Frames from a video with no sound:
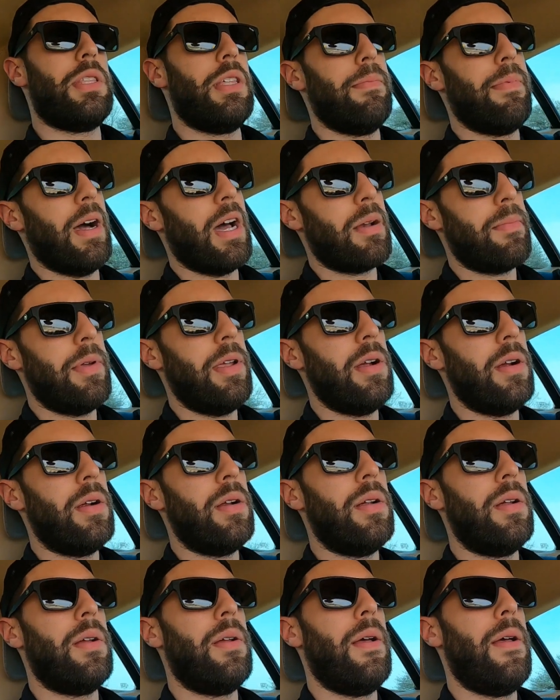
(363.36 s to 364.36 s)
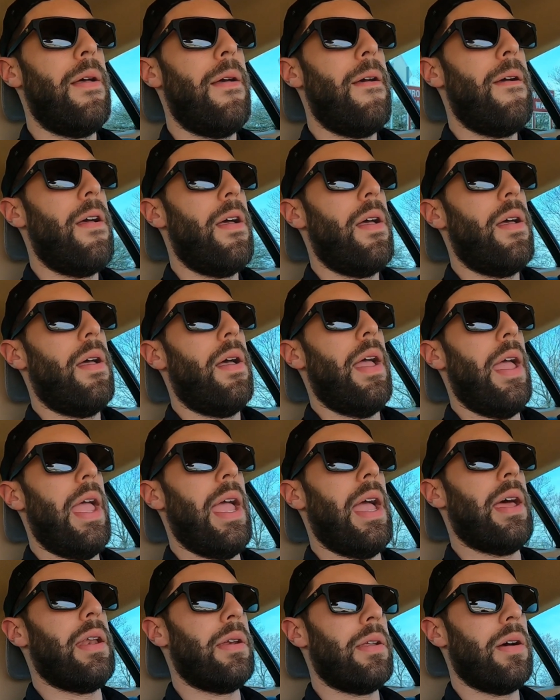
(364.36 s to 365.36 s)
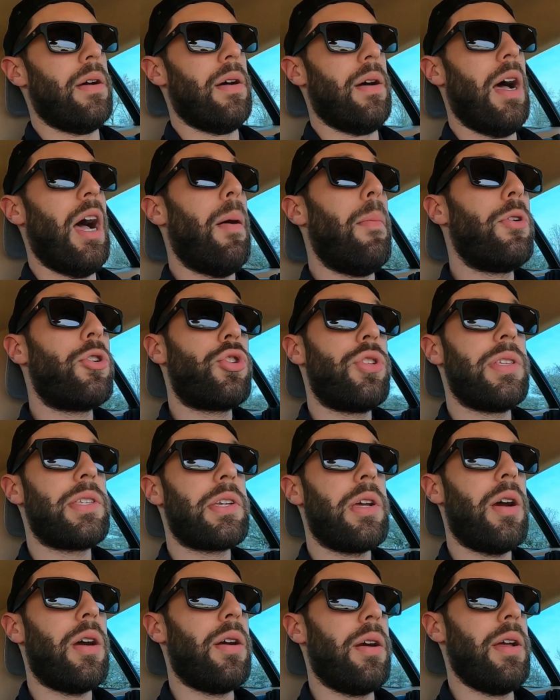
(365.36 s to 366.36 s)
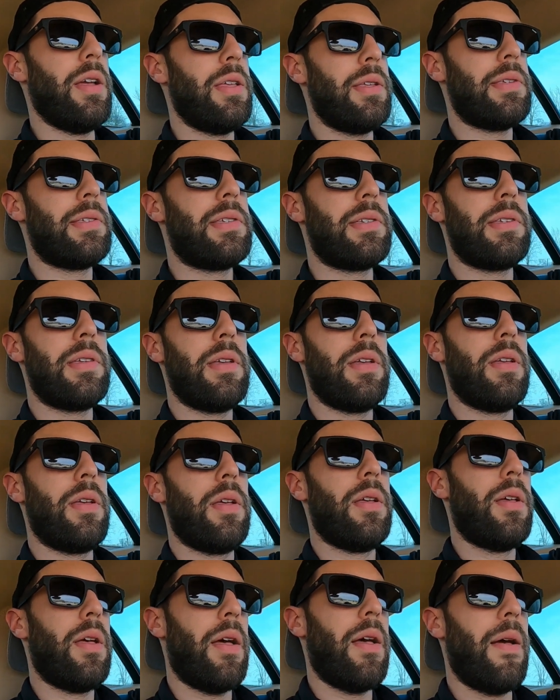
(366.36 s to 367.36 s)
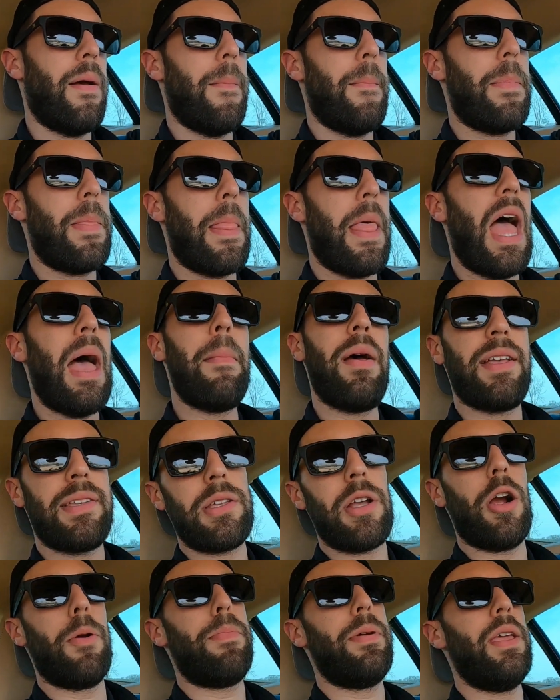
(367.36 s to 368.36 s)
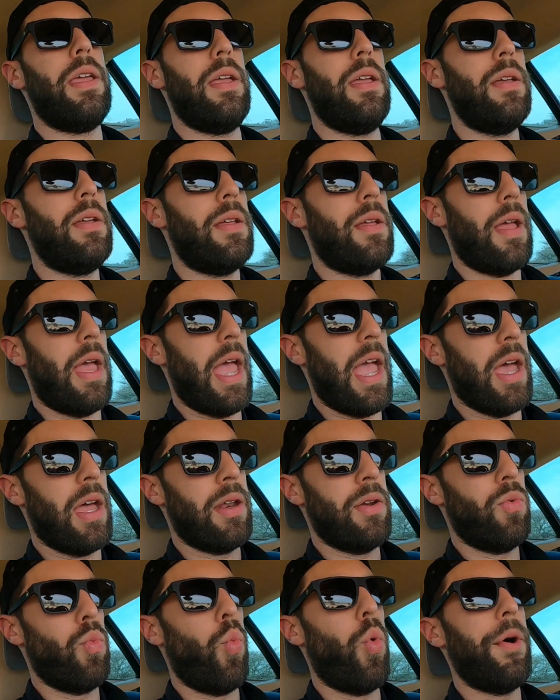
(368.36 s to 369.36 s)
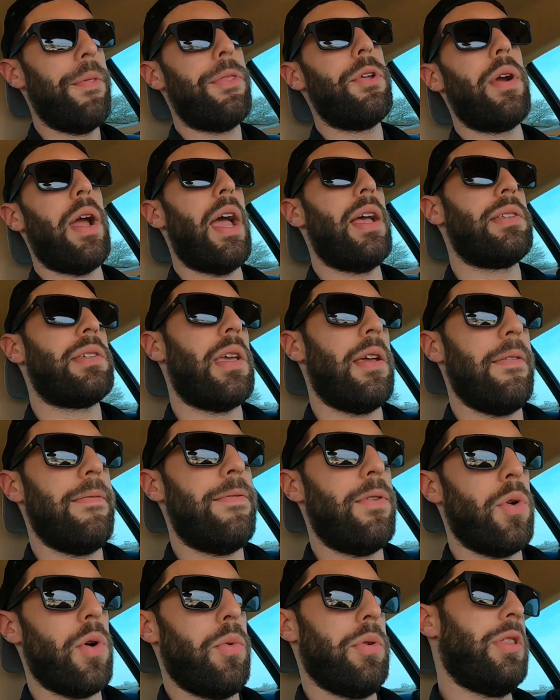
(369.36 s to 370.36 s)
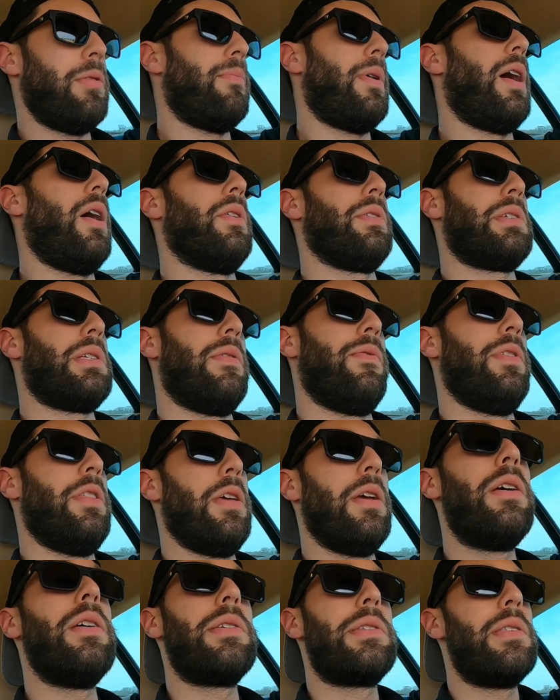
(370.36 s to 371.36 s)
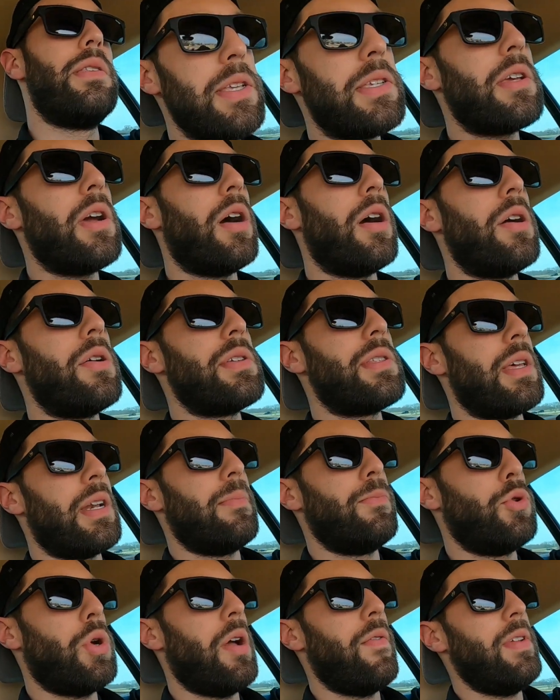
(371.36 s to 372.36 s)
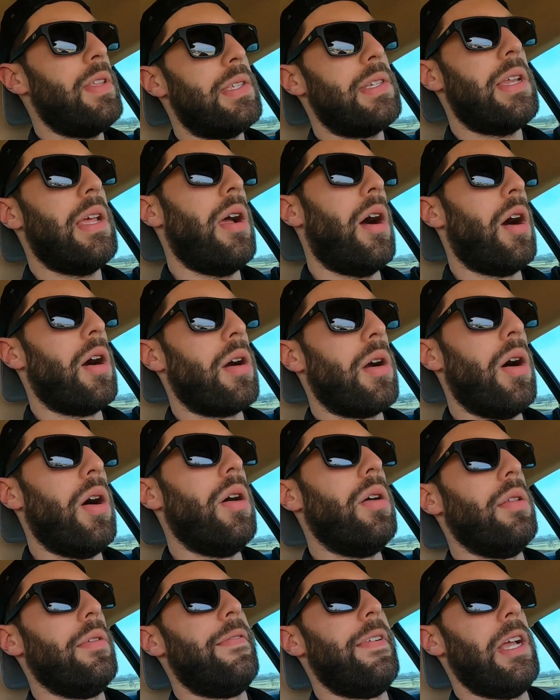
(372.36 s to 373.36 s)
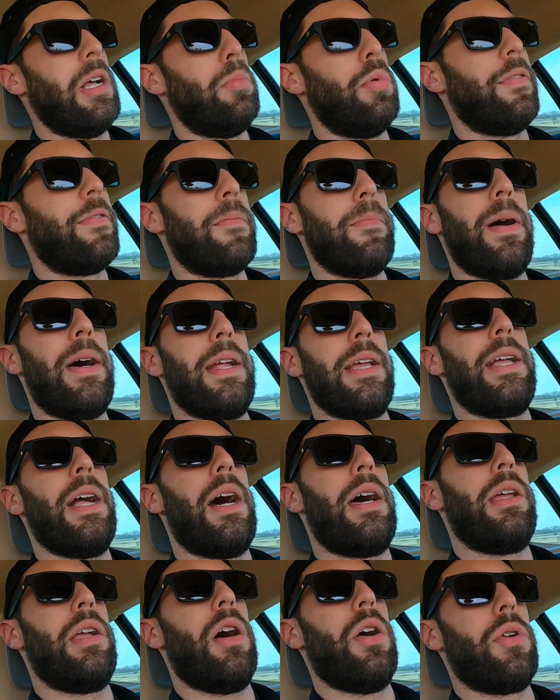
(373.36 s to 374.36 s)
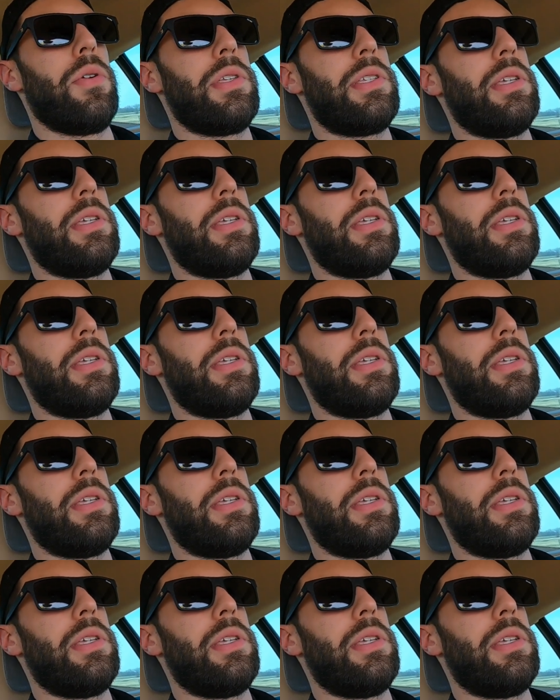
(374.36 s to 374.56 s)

at the bottom here, and how much this car is MSRP and what they're asking for with the miles and everything, because these cars that I'm driving today are all available for Monicatti Auto